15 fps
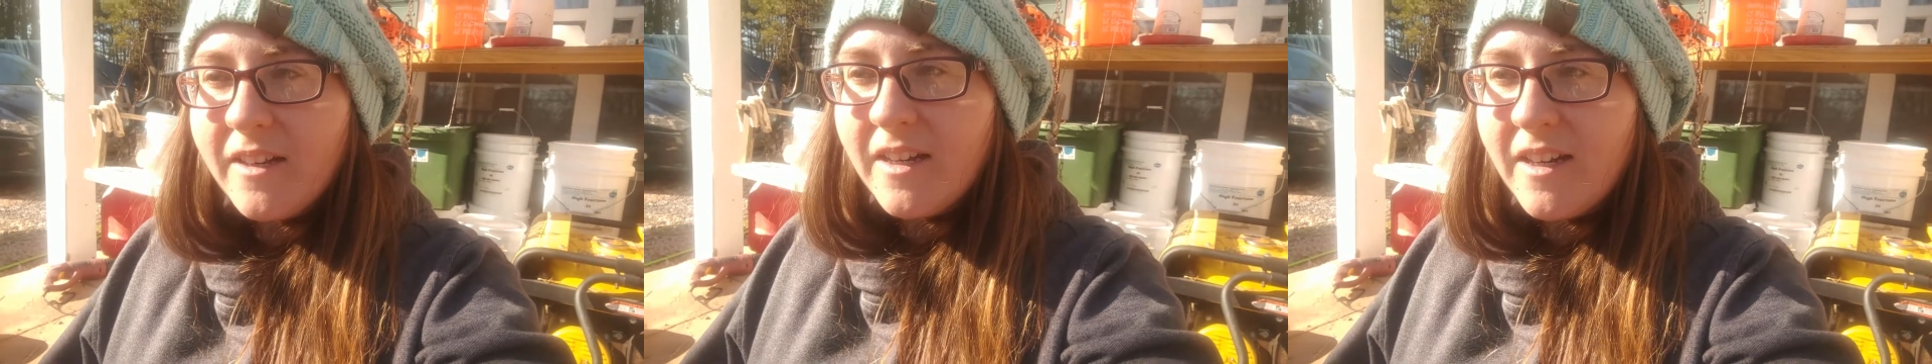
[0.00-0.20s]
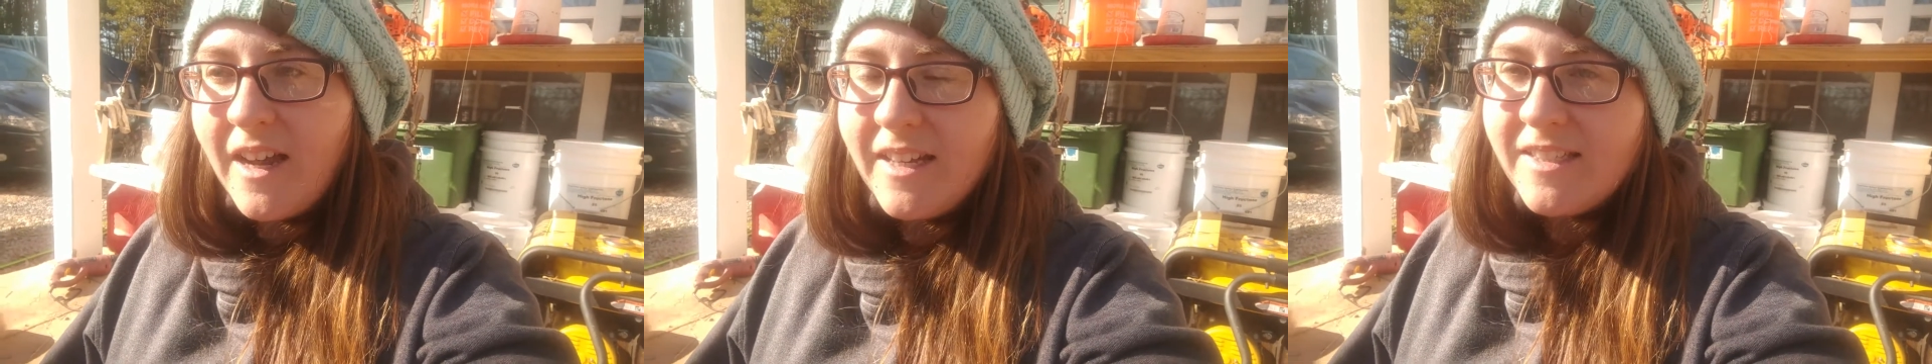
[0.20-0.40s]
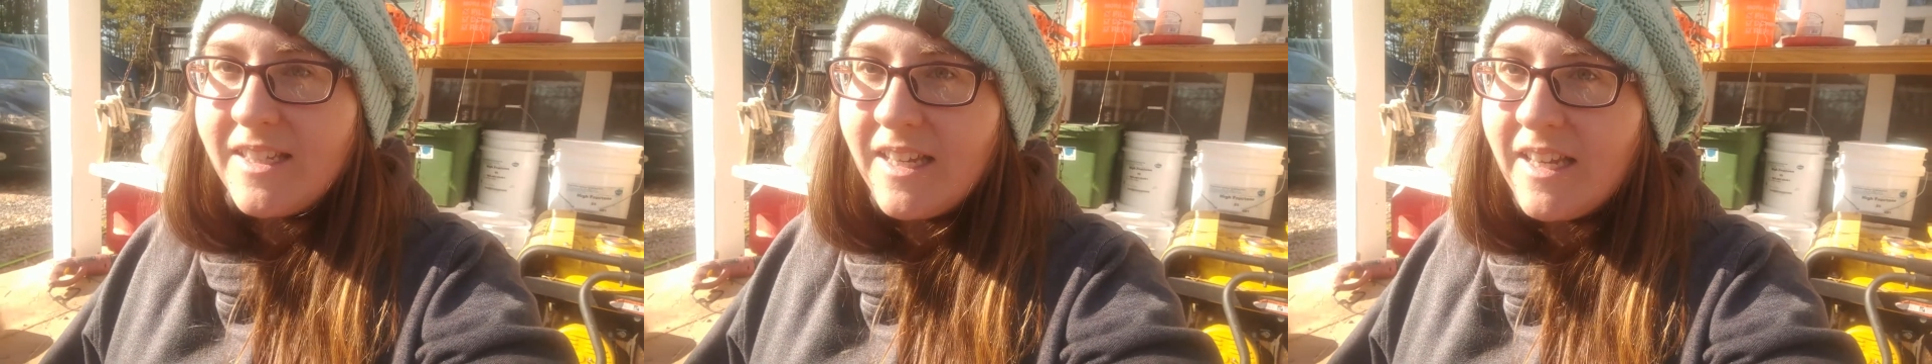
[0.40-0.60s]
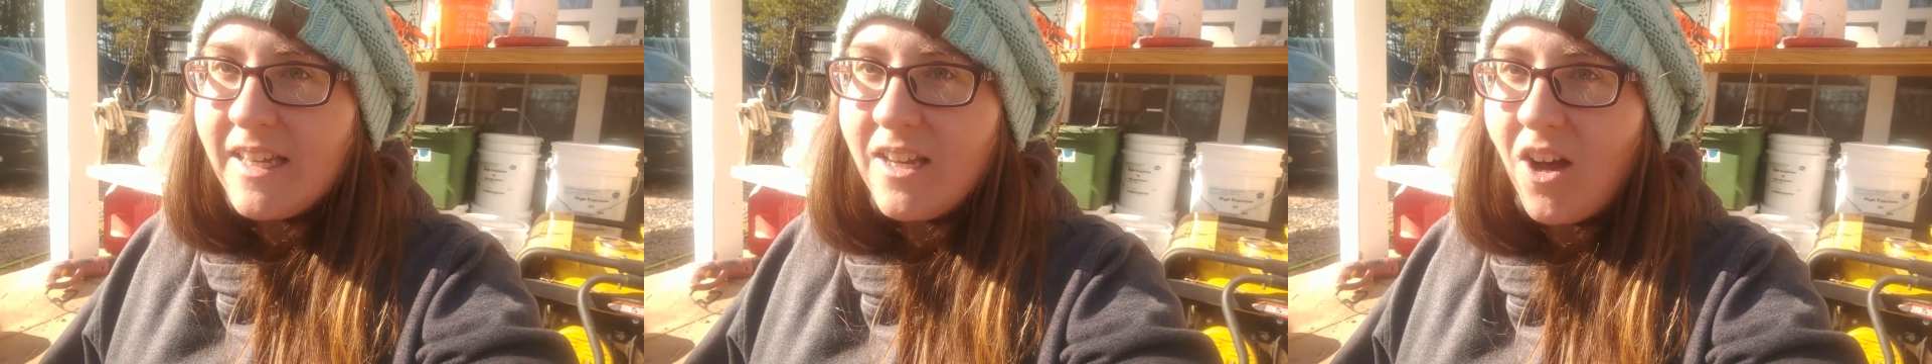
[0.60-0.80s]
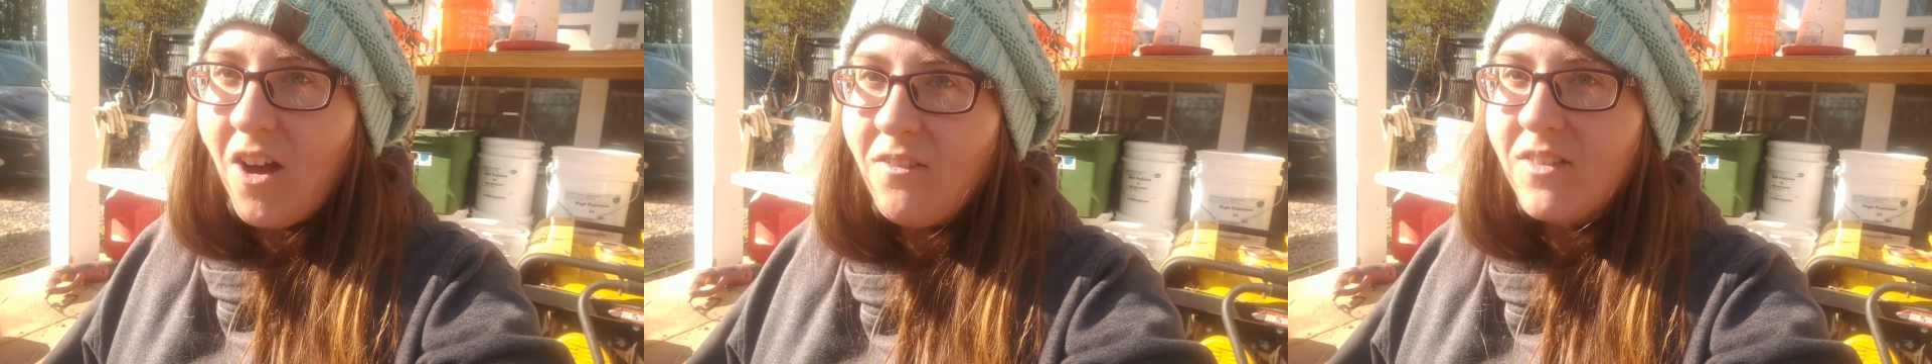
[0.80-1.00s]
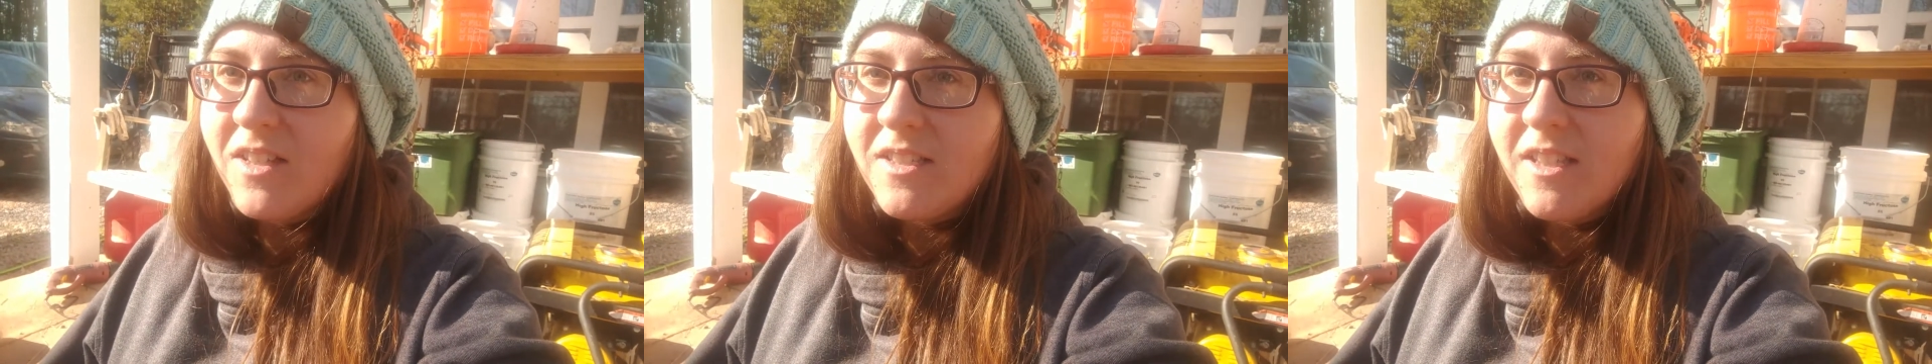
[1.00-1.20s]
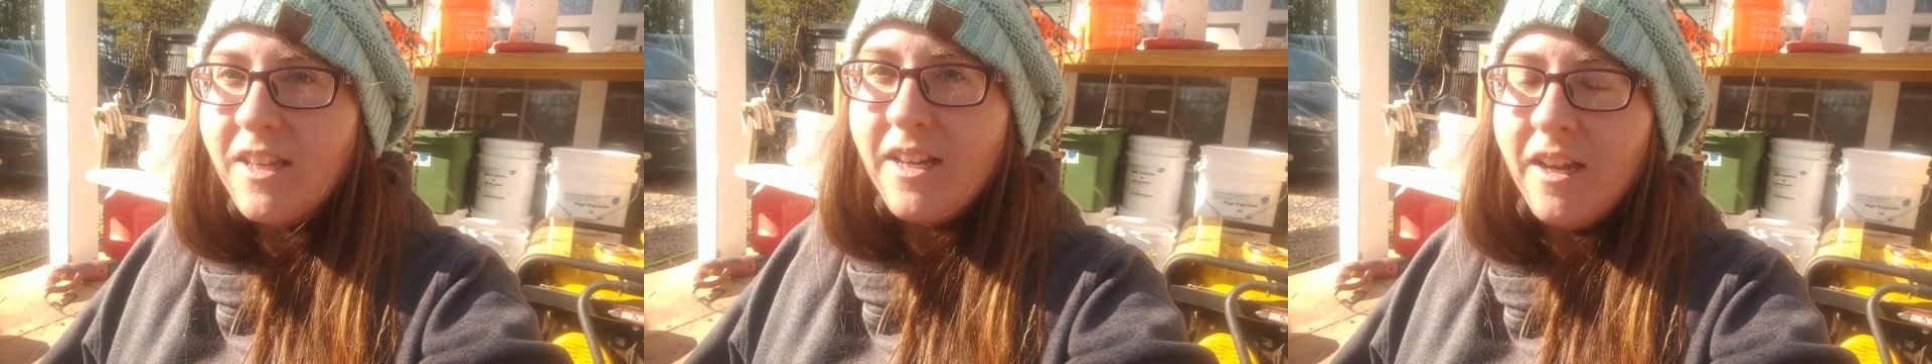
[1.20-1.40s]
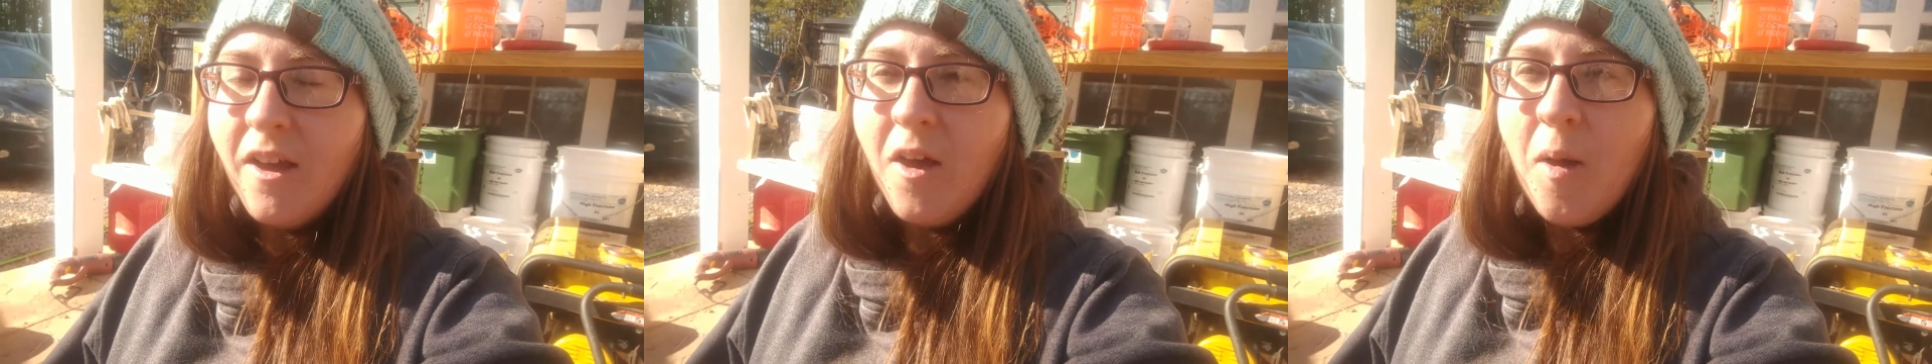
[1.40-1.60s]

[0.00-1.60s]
and I to eat, obviously,